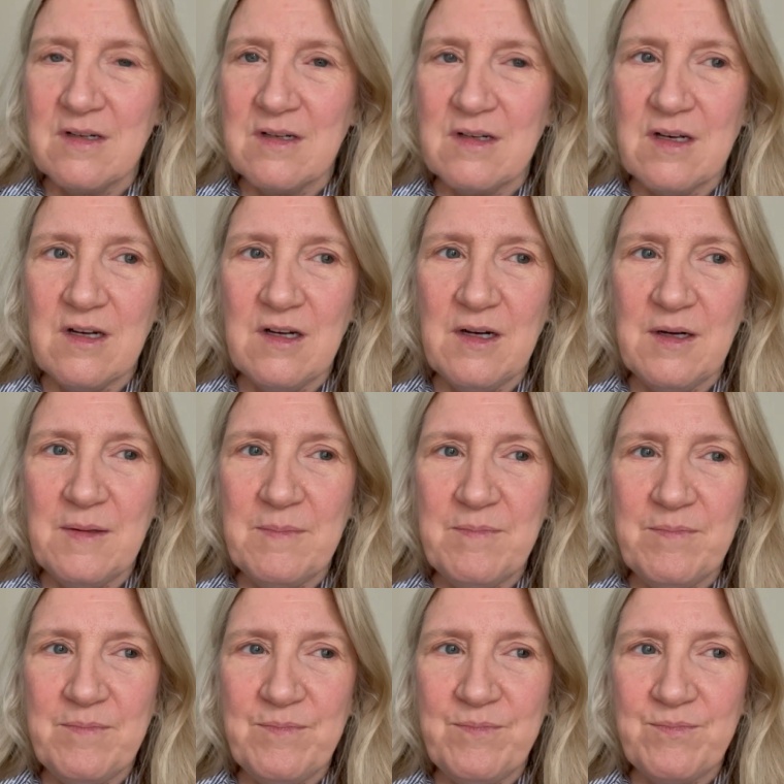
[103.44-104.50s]

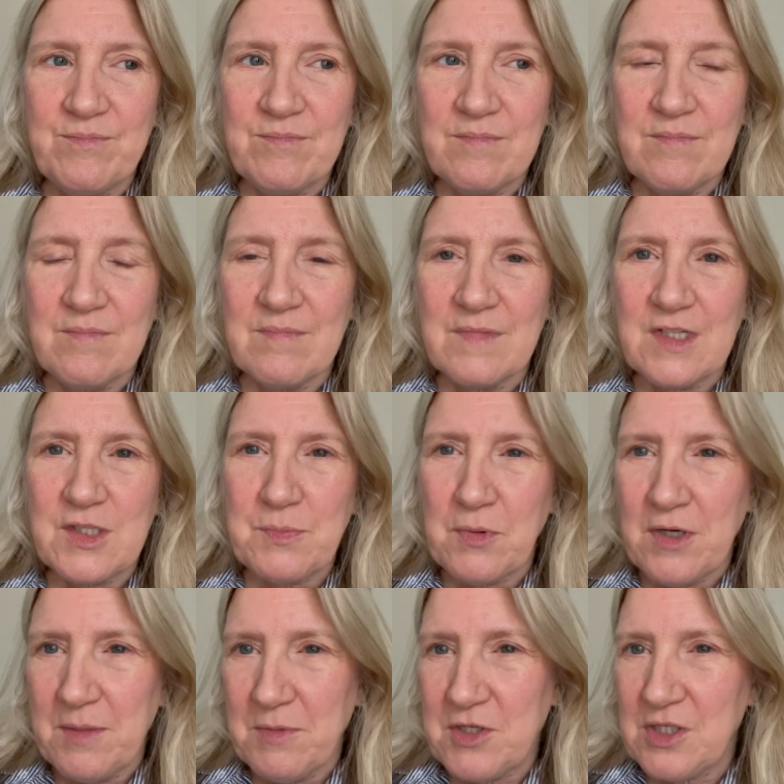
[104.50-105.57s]
Um, it's
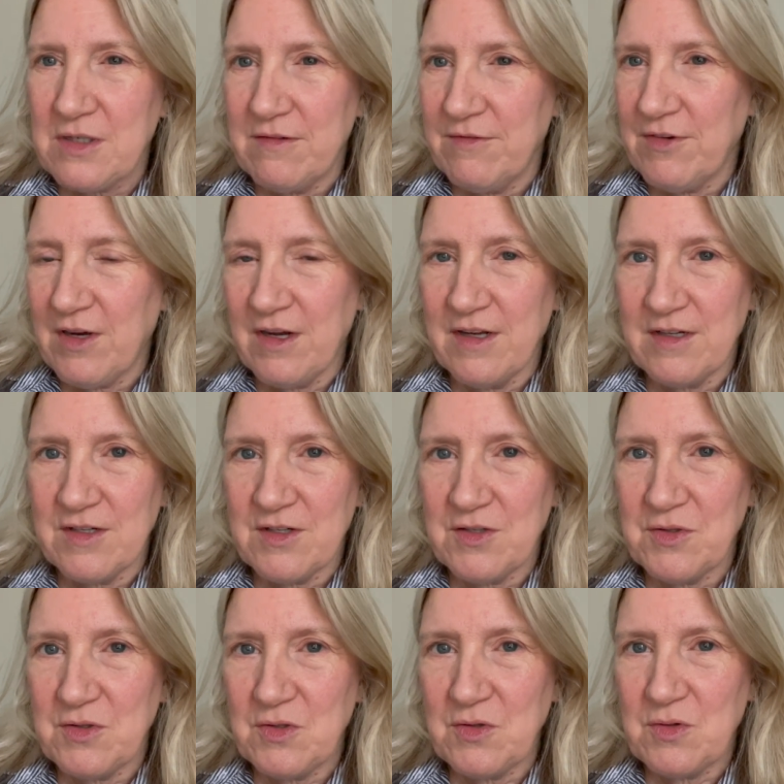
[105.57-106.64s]
pretty much confined
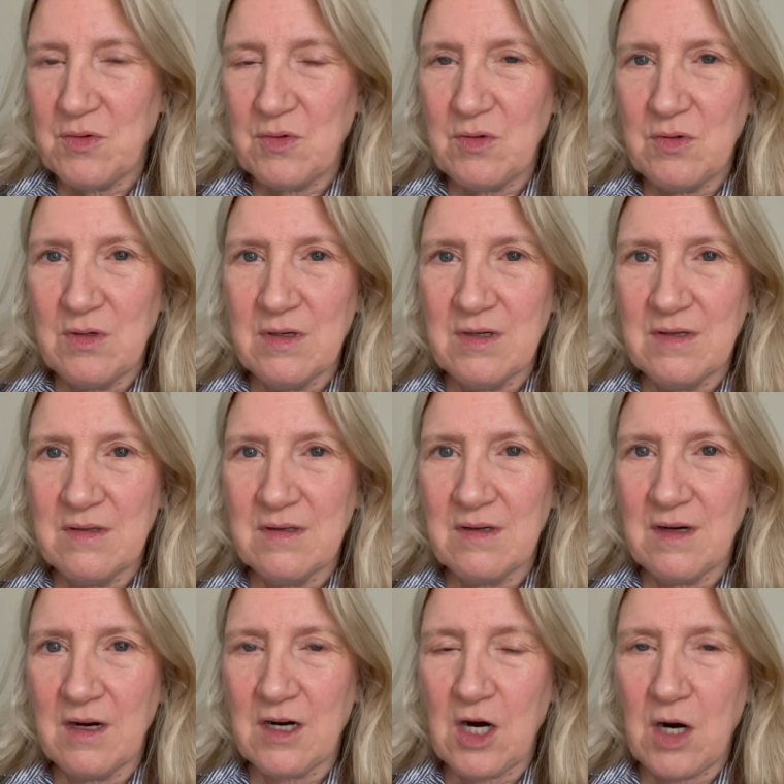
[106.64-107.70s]
to
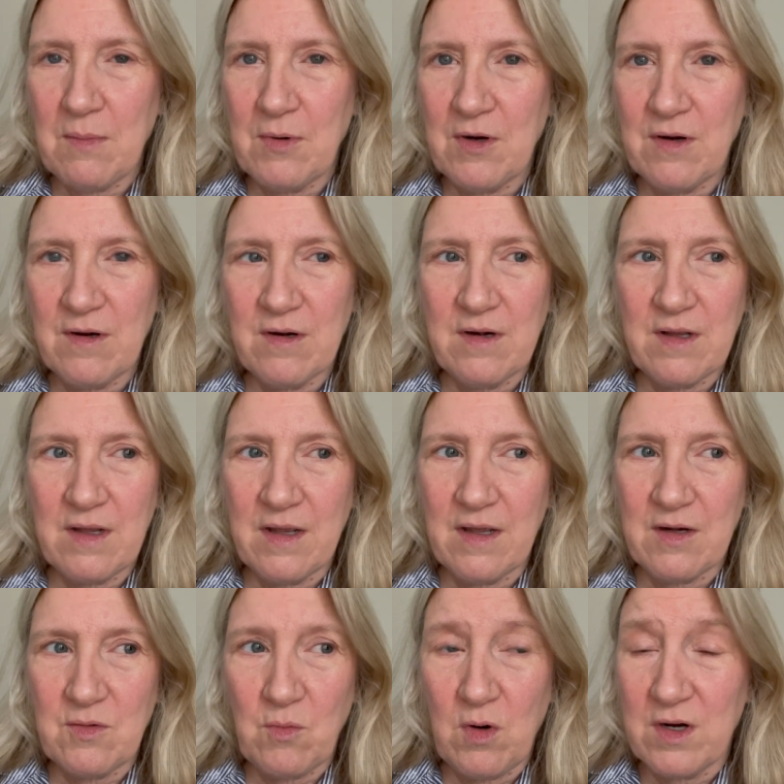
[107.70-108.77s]
a cupboard
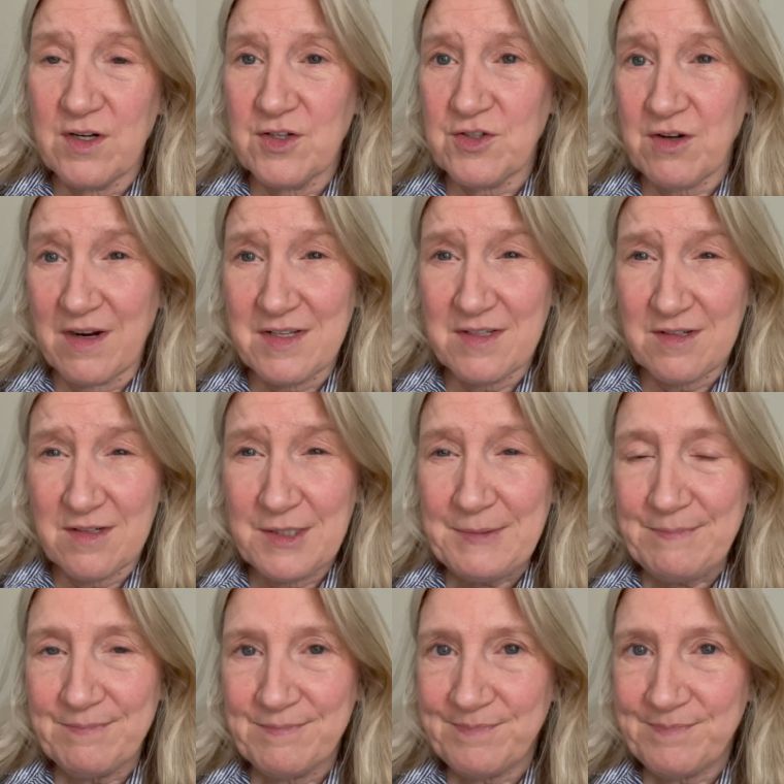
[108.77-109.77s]
and one dresser.